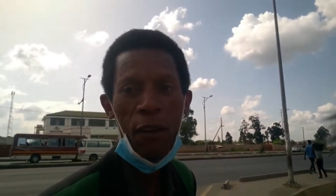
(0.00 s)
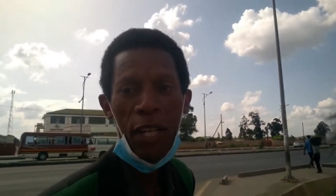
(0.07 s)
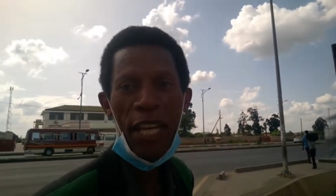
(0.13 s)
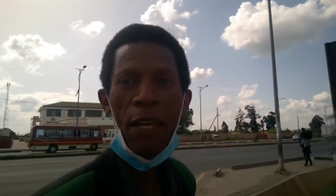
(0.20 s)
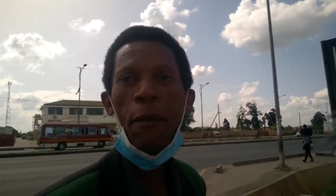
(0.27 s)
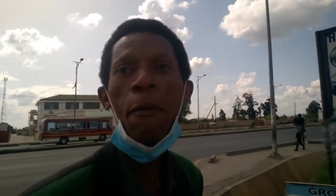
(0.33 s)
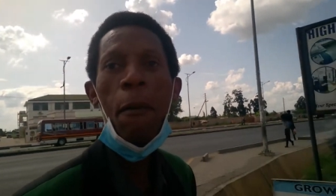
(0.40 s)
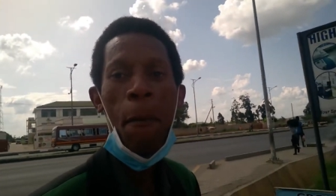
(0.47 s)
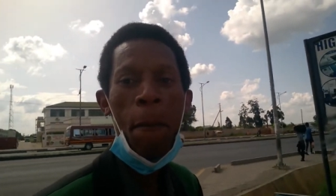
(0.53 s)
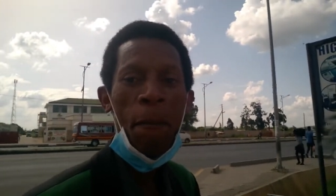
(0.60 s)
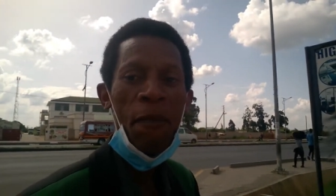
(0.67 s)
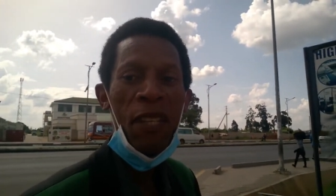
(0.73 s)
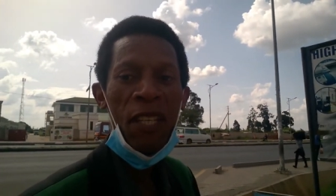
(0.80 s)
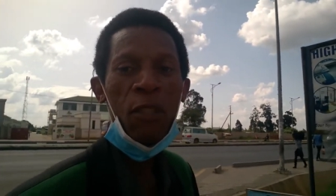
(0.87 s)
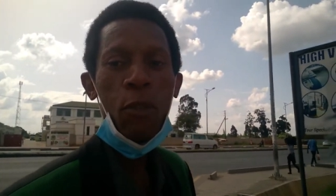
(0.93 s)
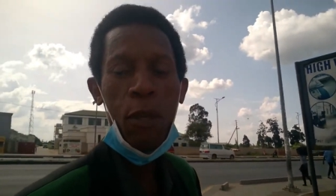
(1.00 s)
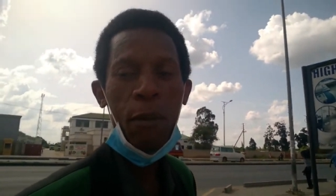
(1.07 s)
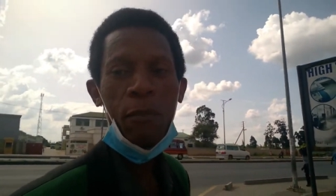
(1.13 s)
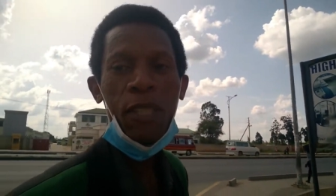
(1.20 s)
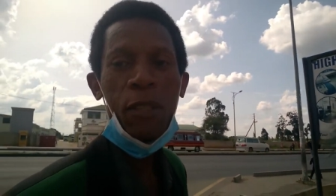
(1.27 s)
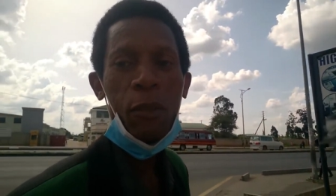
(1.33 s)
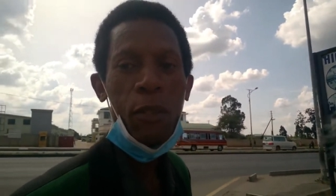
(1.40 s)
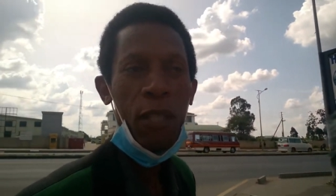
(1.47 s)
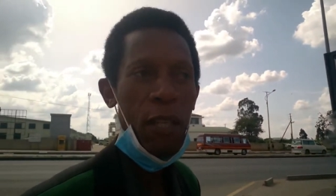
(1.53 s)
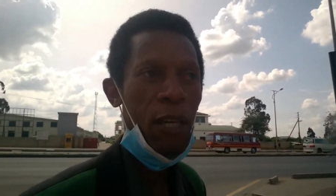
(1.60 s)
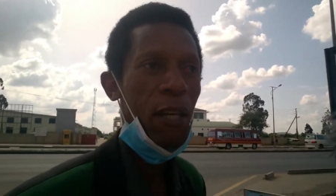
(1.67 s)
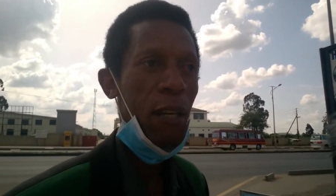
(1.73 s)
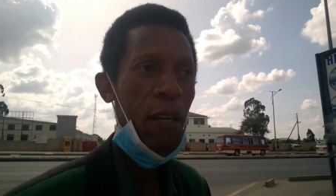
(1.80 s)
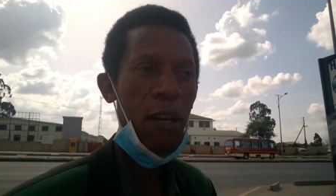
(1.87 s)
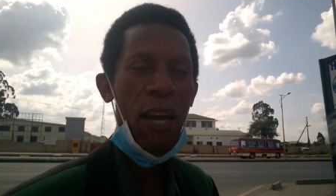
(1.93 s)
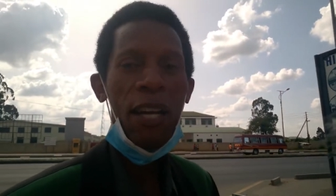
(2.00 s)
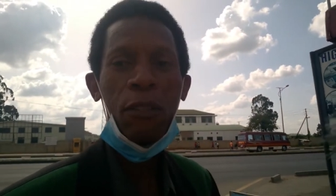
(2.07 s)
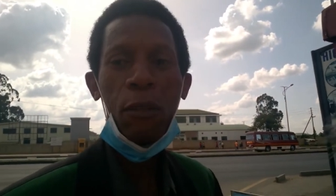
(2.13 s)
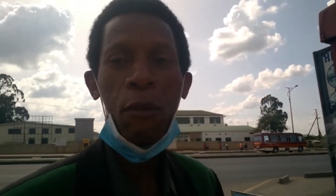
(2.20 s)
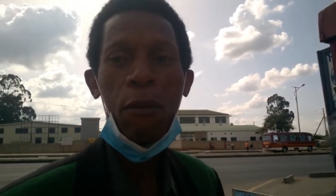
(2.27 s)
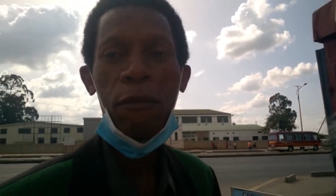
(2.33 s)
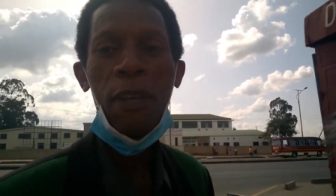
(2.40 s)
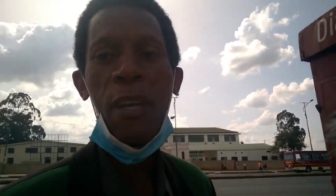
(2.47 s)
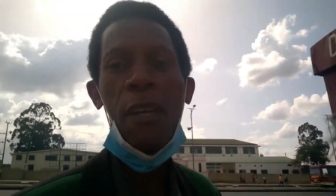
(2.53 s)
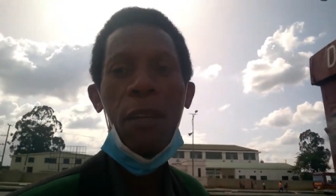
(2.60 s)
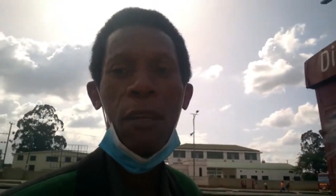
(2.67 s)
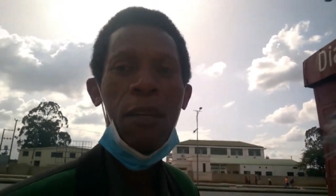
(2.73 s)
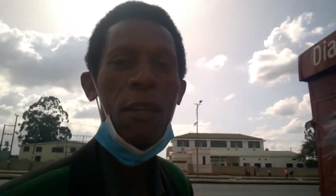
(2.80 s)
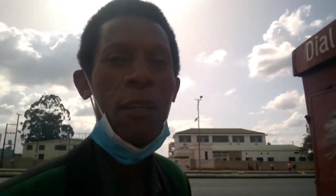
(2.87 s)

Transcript: Okay, so I'm just gonna ask over here.